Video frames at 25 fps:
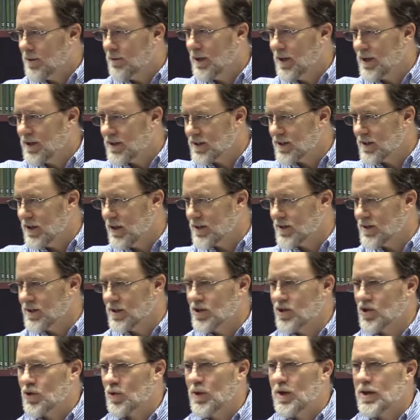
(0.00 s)
about a
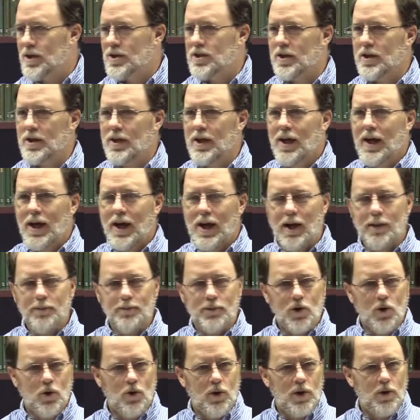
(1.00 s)
situation,
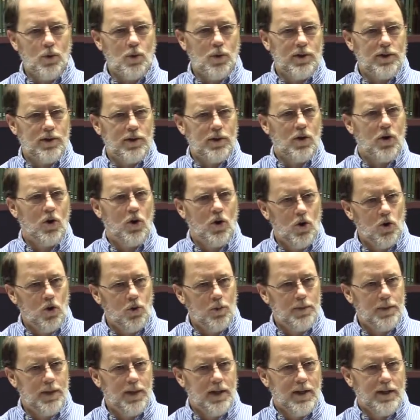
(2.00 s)
I'm going with the
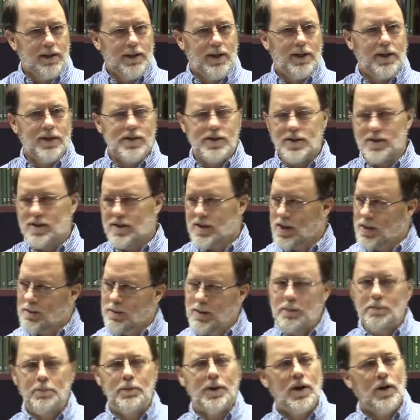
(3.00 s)
hope that this is going to
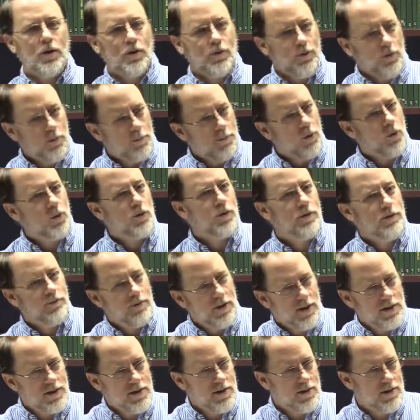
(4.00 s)
be better for both of
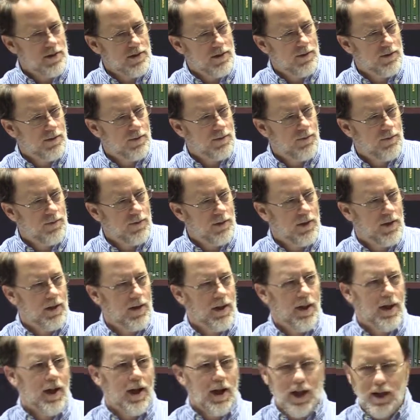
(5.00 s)
us.
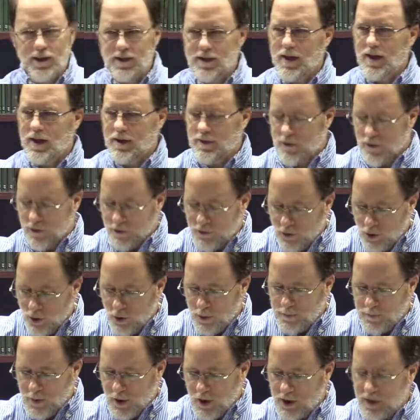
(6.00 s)
And then the
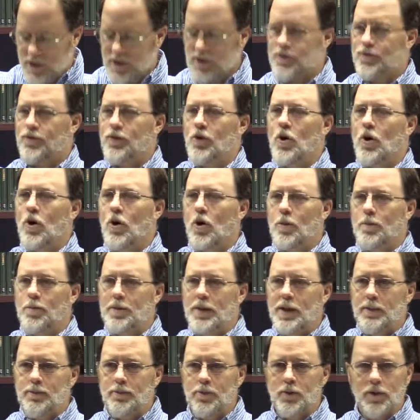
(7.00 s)
third part is for all
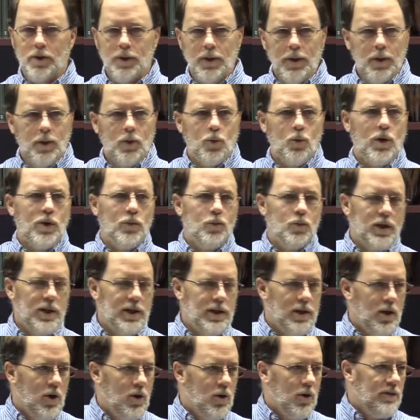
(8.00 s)
people. When we
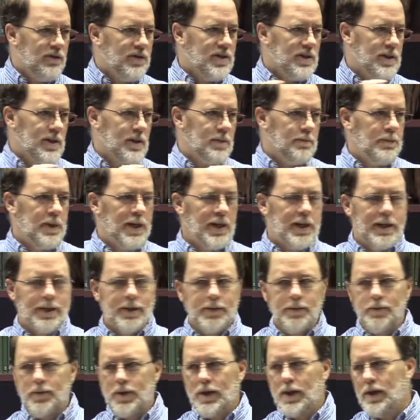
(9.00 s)
know of
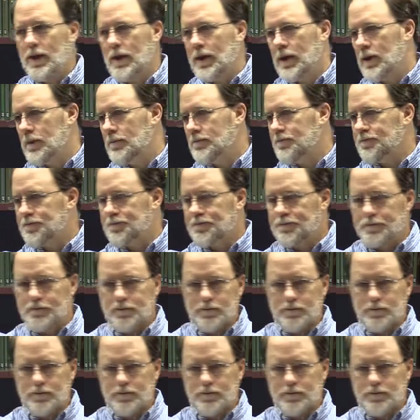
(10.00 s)
somebody, um,